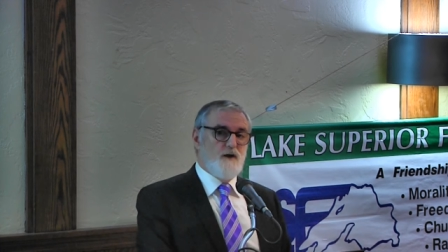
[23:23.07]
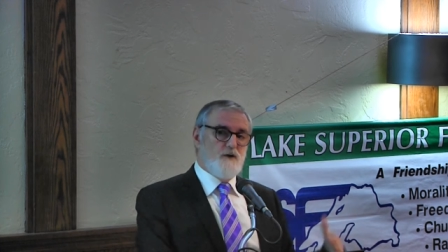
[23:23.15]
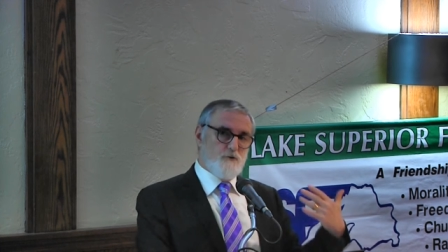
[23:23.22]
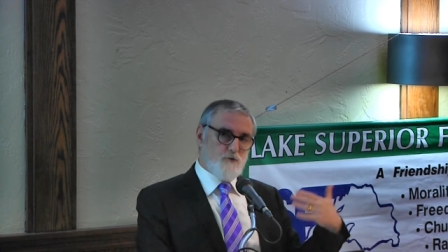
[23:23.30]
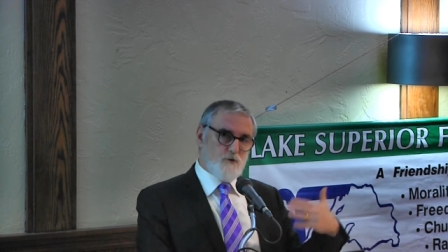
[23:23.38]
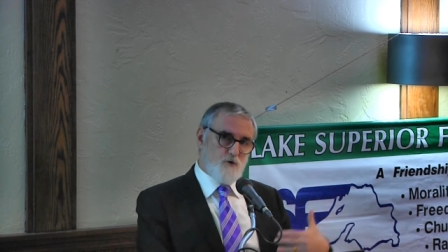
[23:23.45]

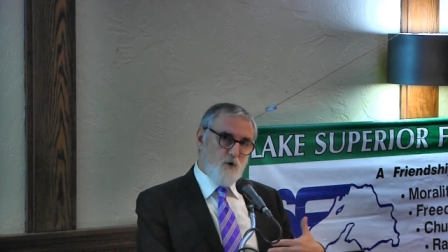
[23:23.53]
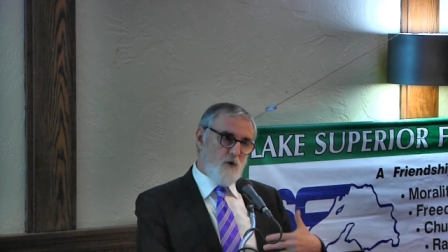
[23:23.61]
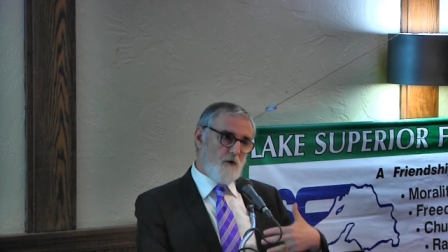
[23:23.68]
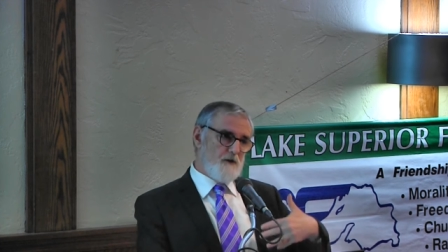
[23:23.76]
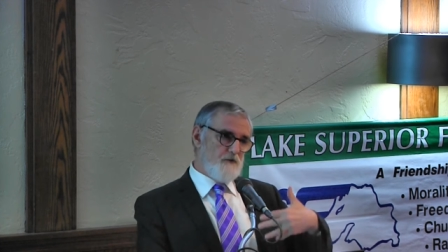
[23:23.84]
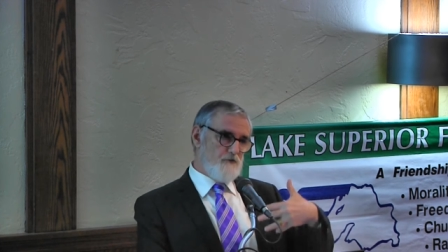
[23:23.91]
Your
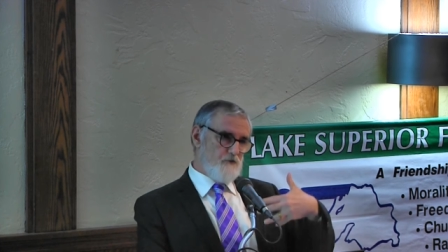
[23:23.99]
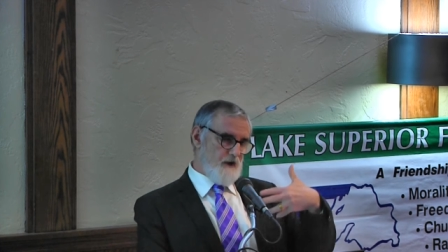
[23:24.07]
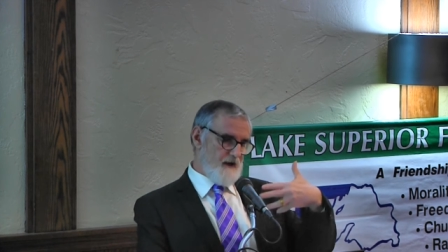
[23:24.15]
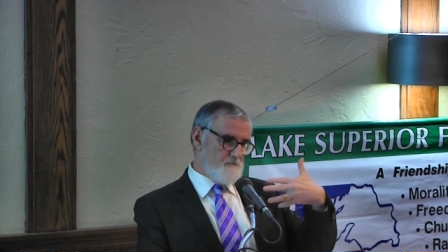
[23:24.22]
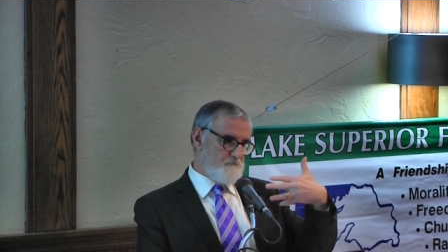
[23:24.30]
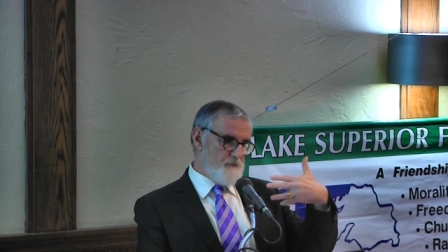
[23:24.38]
goal is to
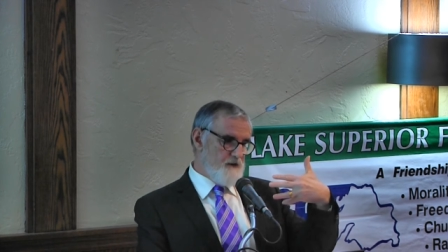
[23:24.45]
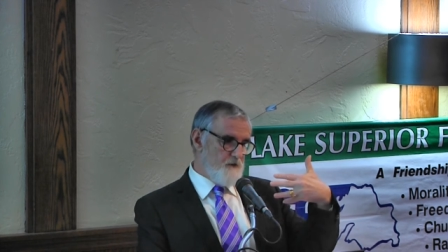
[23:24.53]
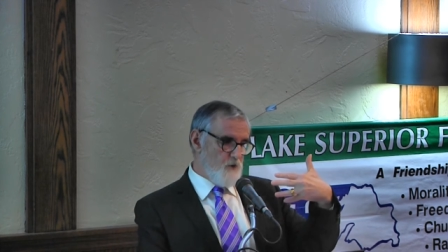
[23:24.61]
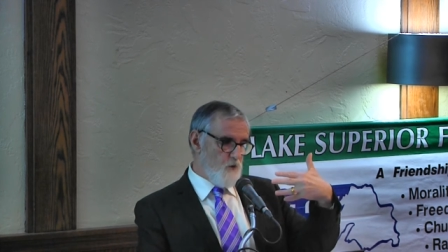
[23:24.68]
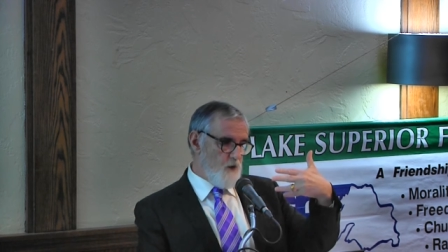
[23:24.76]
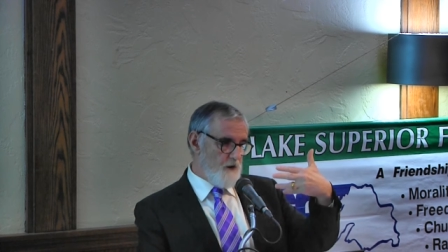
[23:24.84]
have
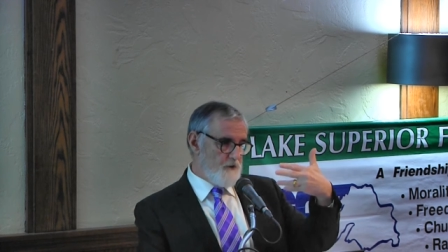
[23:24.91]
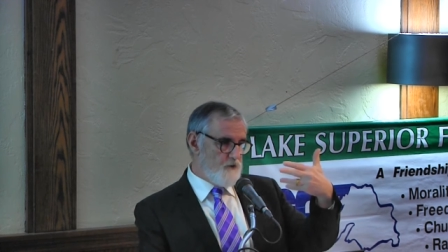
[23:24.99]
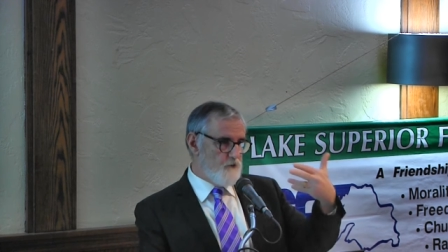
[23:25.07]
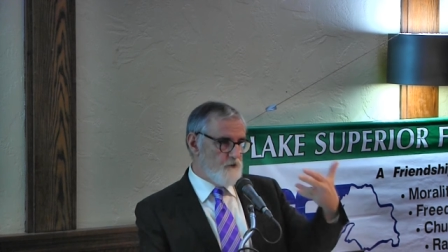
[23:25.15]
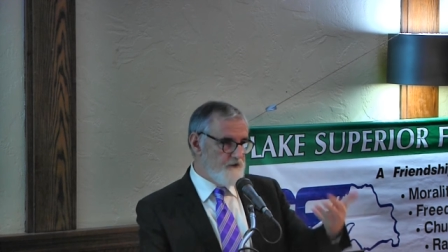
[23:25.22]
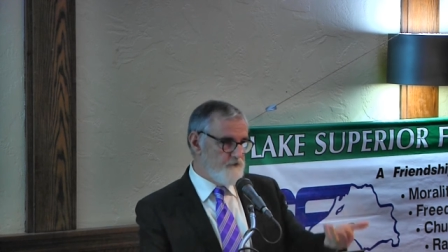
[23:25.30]
been the one
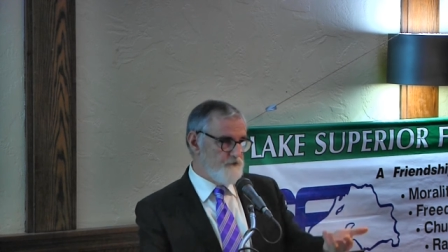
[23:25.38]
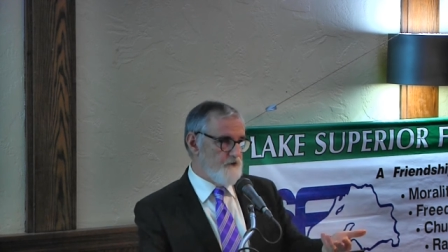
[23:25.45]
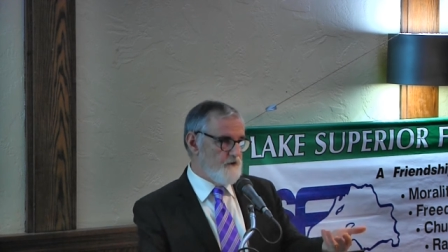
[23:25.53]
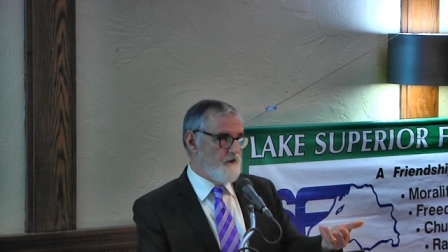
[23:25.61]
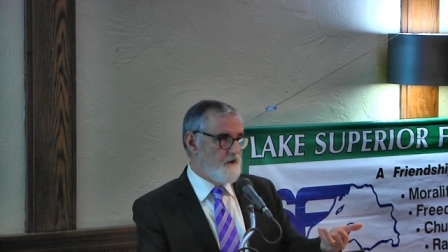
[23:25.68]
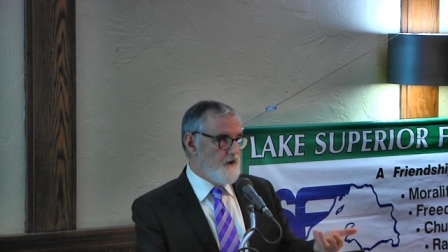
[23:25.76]
who
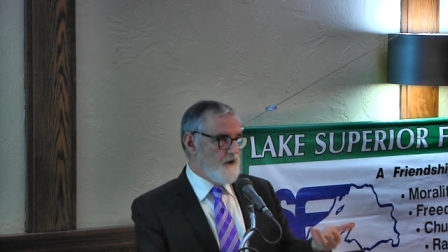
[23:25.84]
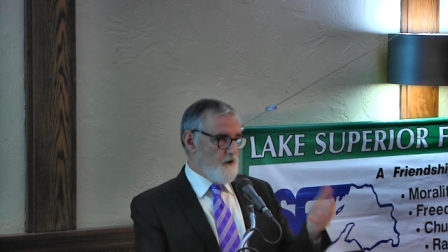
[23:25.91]
listened.